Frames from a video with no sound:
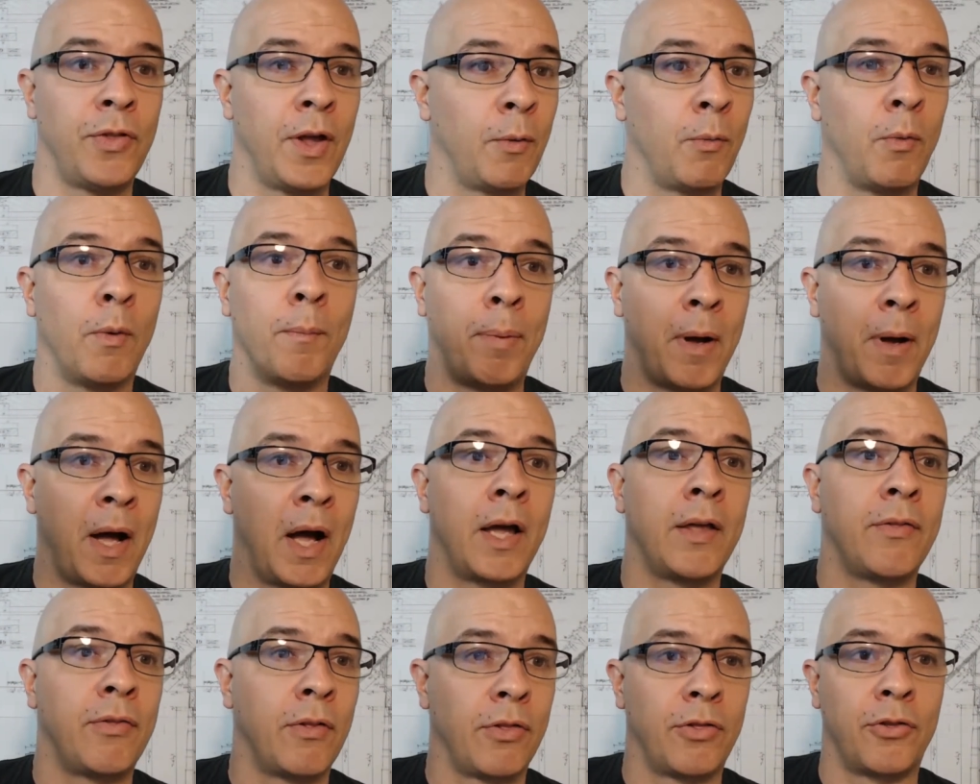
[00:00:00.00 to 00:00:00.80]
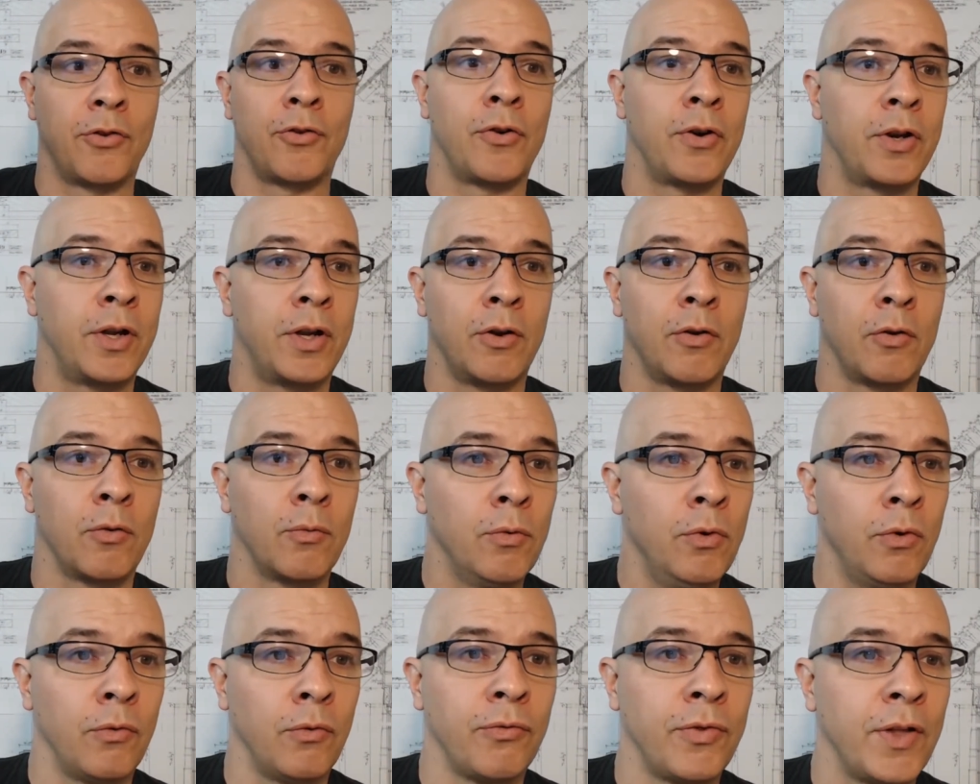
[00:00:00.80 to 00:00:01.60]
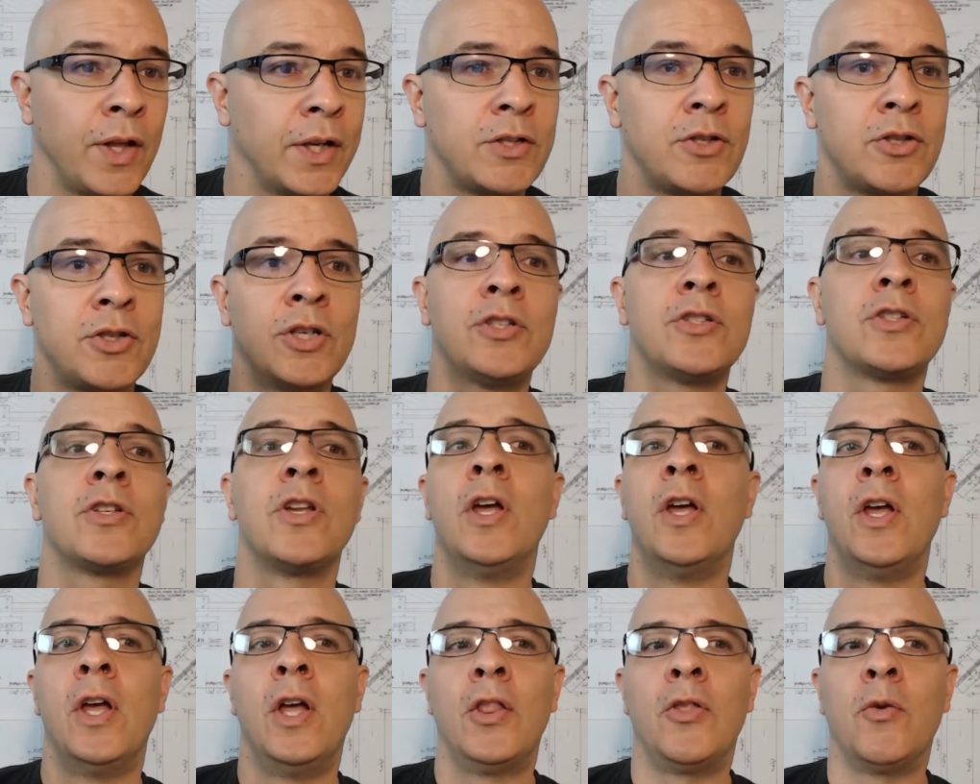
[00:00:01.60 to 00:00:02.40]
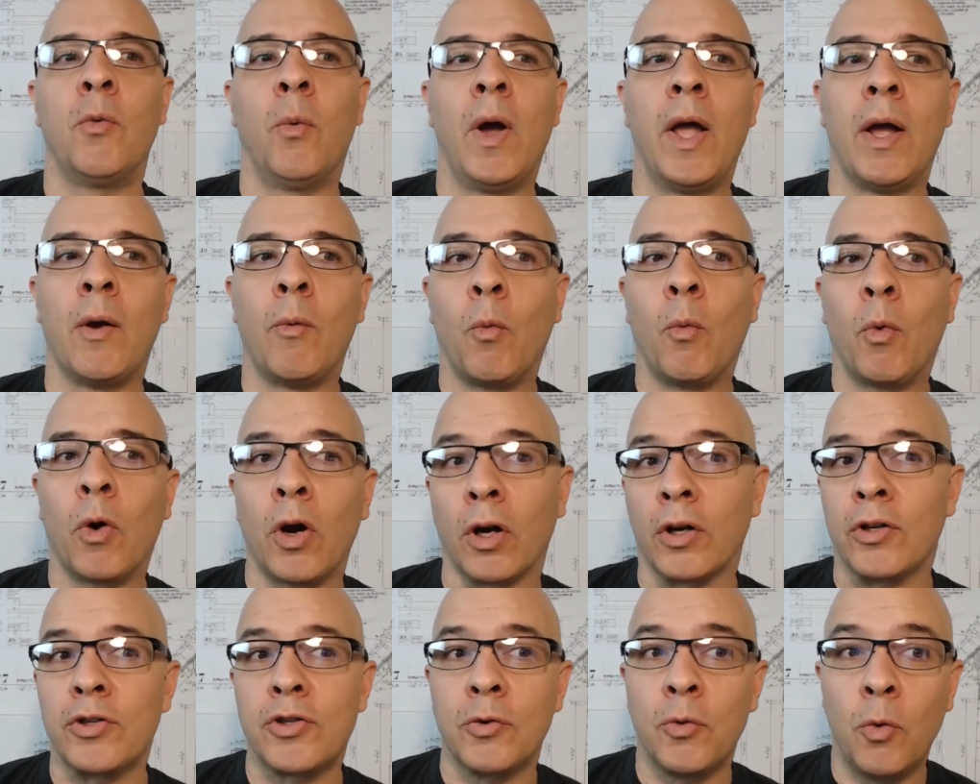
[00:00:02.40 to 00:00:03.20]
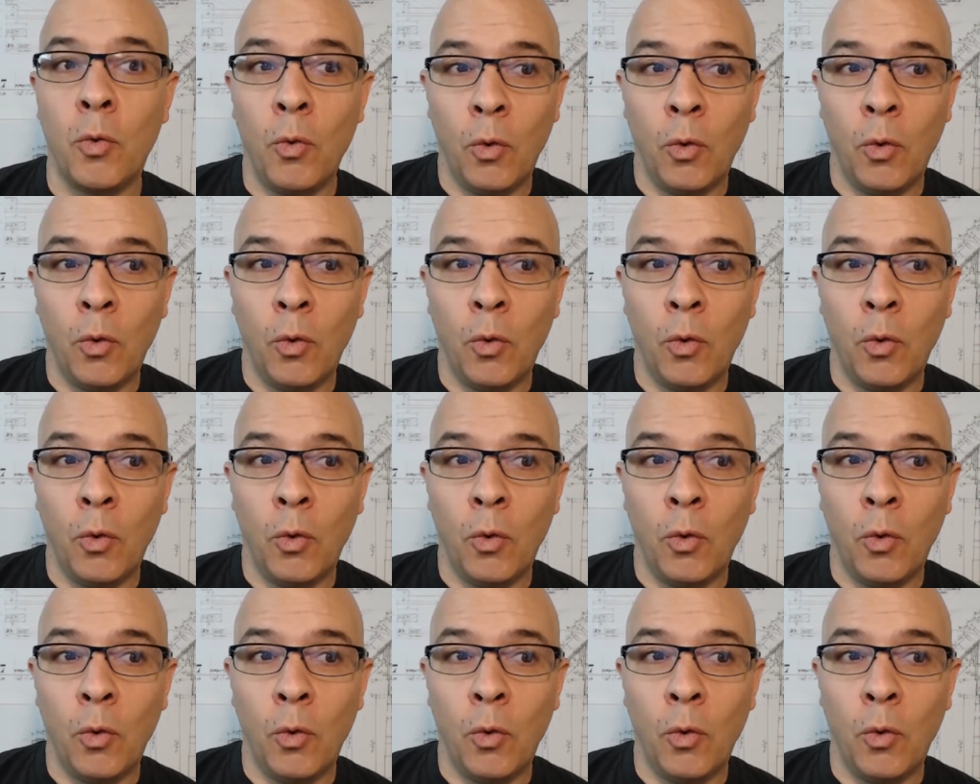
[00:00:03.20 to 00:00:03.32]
they will buy the 30-year roof. That's just the way it works.